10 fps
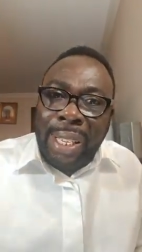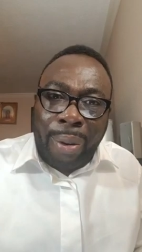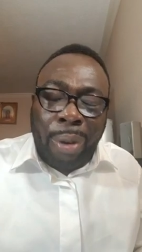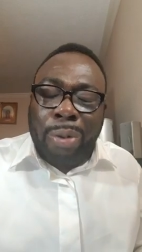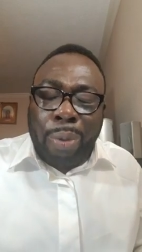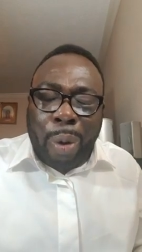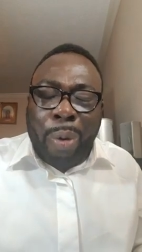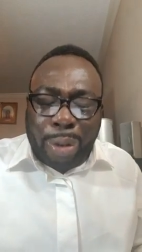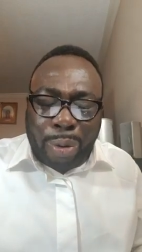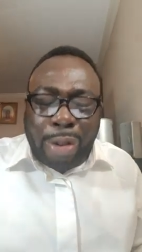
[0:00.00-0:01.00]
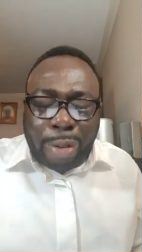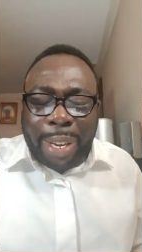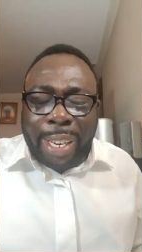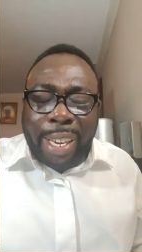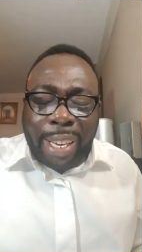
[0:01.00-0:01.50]
I want to always want to
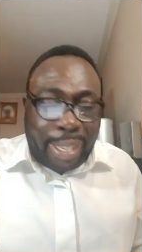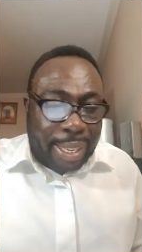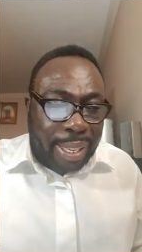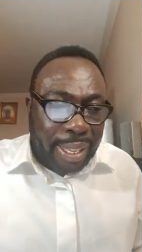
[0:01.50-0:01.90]
be the least.